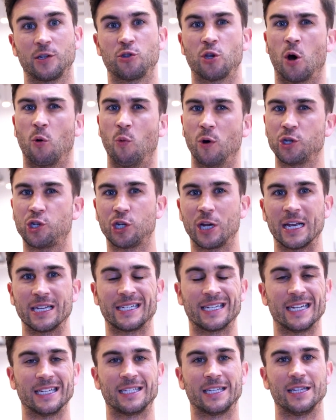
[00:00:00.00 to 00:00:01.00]
So I want you guys
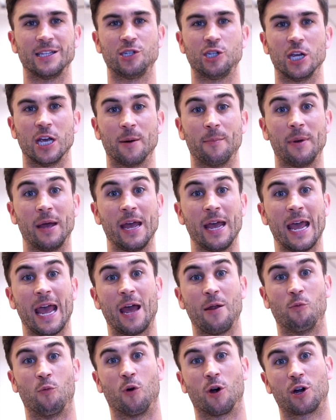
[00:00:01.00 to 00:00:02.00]
to get to the gym
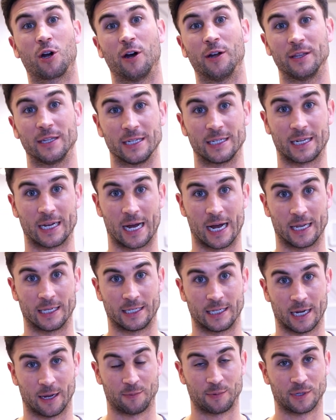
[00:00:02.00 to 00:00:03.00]
and work on these
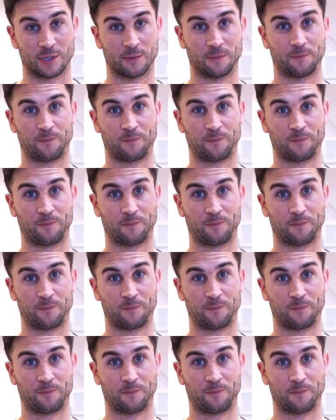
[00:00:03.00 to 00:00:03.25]
concepts.